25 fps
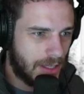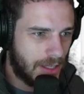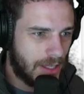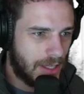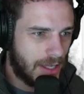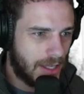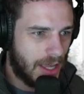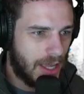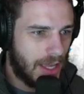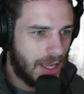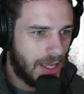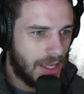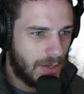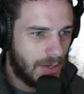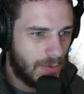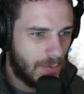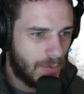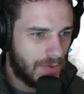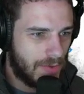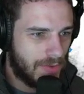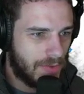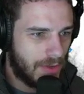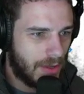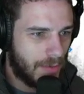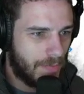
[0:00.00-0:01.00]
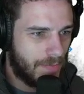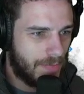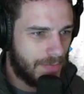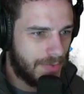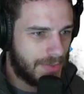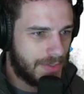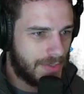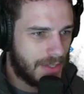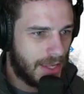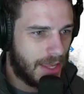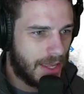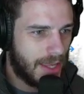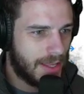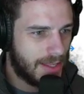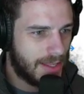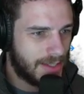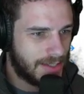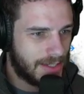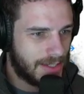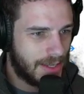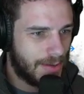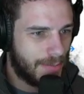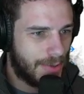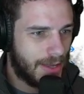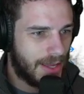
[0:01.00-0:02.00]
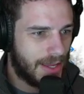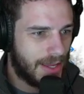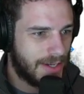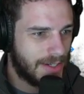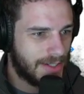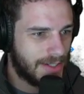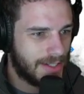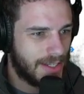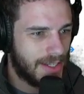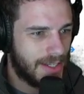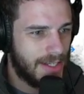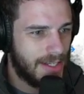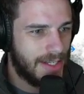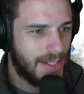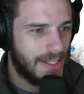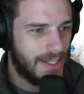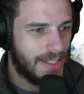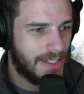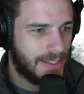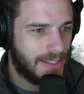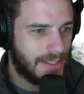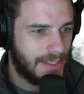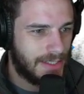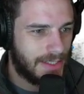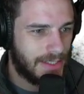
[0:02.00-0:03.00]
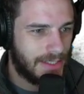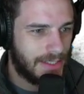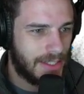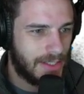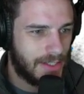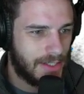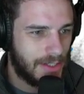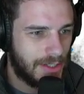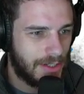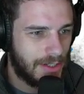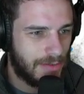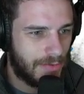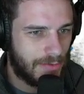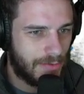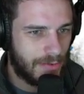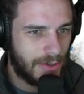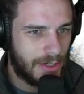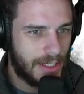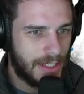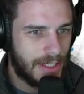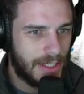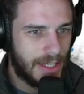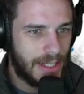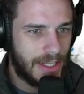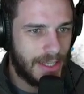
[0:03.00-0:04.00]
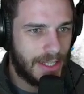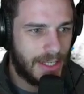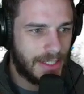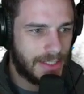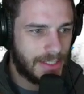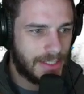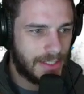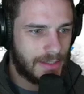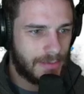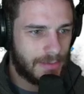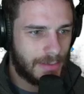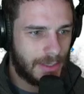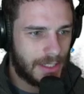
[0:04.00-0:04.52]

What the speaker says: Hey, what's up, Sam Patterson? Censorship free unless it's me.